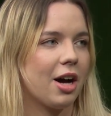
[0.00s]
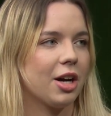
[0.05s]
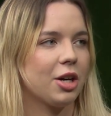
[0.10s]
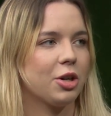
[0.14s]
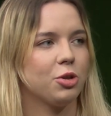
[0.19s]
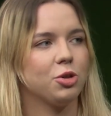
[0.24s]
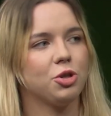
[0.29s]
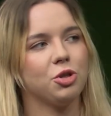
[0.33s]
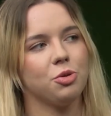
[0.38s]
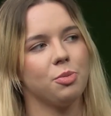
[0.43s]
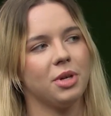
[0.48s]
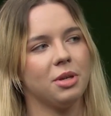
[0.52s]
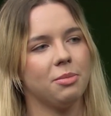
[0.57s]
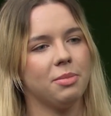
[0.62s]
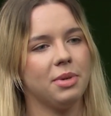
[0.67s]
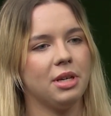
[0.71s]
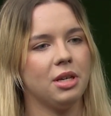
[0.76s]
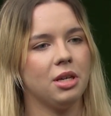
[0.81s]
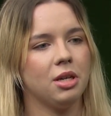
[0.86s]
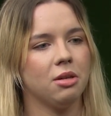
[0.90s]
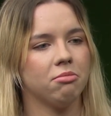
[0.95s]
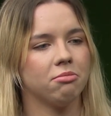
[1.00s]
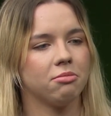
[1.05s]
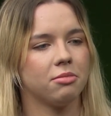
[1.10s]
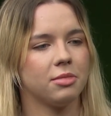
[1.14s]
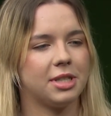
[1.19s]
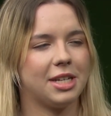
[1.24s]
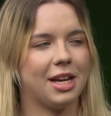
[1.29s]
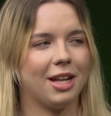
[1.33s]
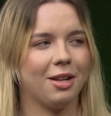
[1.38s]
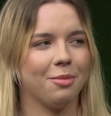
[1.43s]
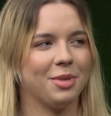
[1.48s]
Could you maybe
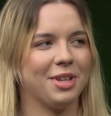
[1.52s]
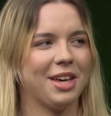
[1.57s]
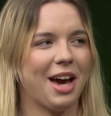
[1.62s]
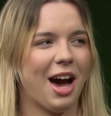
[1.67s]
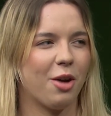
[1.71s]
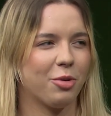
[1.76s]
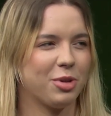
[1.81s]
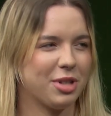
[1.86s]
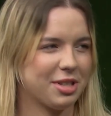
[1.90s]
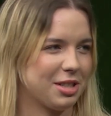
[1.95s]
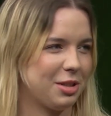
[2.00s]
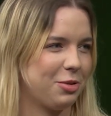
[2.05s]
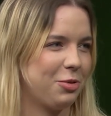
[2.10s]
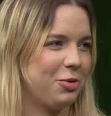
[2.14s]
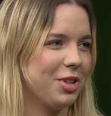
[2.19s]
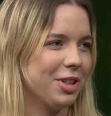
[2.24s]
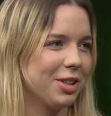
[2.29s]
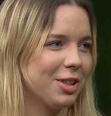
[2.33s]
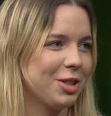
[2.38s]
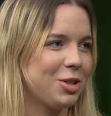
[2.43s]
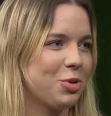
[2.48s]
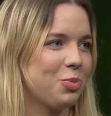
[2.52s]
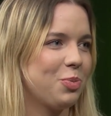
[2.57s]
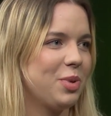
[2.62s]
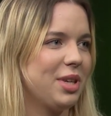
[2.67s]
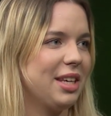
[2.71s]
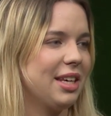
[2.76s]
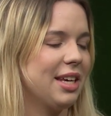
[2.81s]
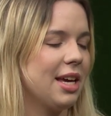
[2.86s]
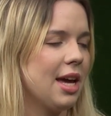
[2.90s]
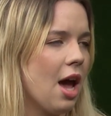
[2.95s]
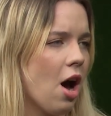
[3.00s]
tell me how does it feel to
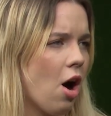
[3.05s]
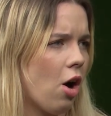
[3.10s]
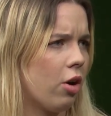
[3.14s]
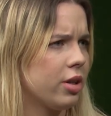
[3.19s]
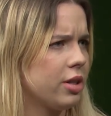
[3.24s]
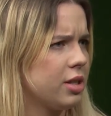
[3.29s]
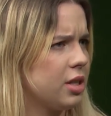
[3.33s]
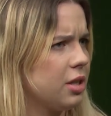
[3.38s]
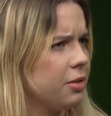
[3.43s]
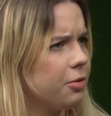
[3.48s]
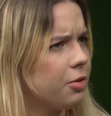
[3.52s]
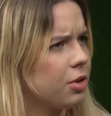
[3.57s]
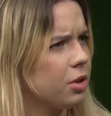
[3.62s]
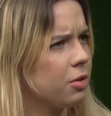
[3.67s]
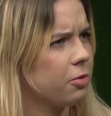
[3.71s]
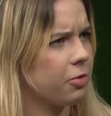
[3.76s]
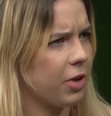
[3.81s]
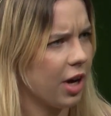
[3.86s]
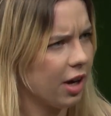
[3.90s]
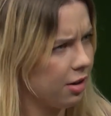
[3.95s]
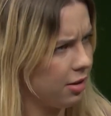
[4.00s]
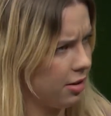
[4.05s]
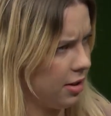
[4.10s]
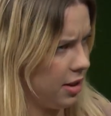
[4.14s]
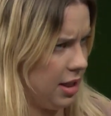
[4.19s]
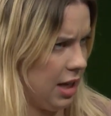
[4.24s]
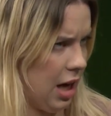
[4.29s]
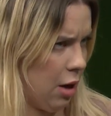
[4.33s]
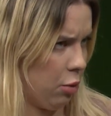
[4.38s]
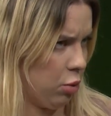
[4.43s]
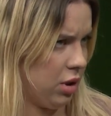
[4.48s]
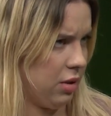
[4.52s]
be on a different
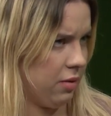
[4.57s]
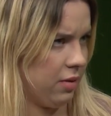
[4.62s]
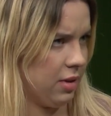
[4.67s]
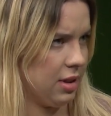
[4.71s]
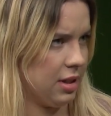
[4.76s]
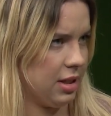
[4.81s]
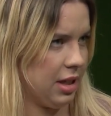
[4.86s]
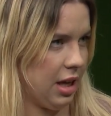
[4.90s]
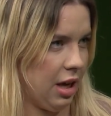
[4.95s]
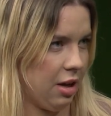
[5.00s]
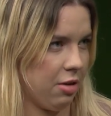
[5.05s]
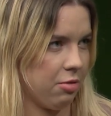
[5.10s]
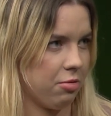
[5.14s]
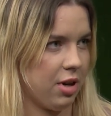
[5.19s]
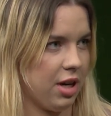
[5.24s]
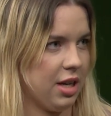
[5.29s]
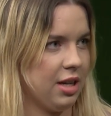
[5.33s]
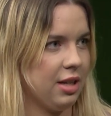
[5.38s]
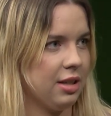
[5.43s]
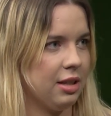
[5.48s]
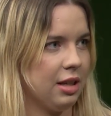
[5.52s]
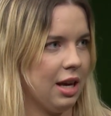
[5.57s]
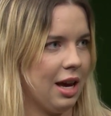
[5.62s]
faculty, I would even say, right?